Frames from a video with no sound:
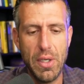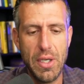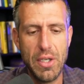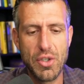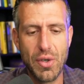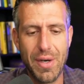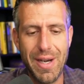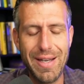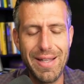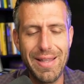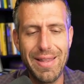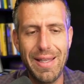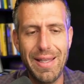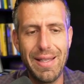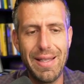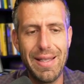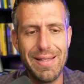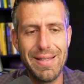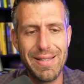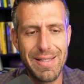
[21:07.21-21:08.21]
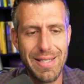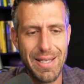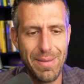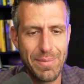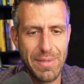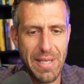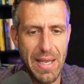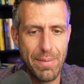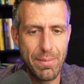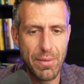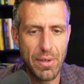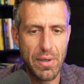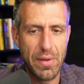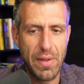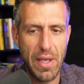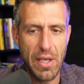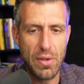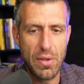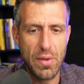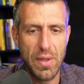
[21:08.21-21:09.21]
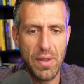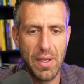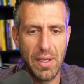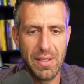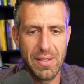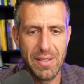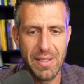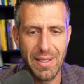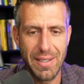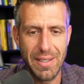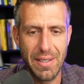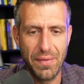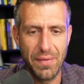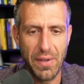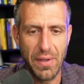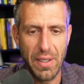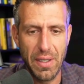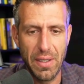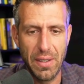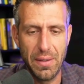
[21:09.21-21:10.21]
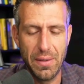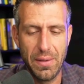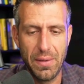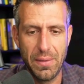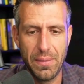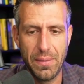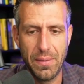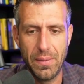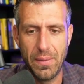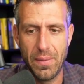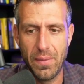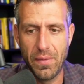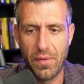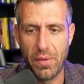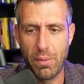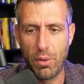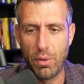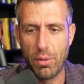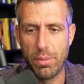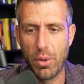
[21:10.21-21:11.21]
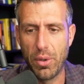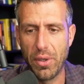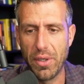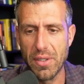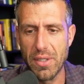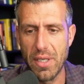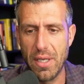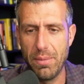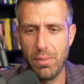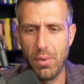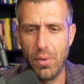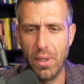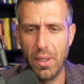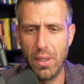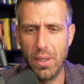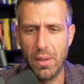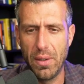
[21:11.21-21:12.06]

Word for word: Is there anything in September that you think is significant from a reporting standpoint?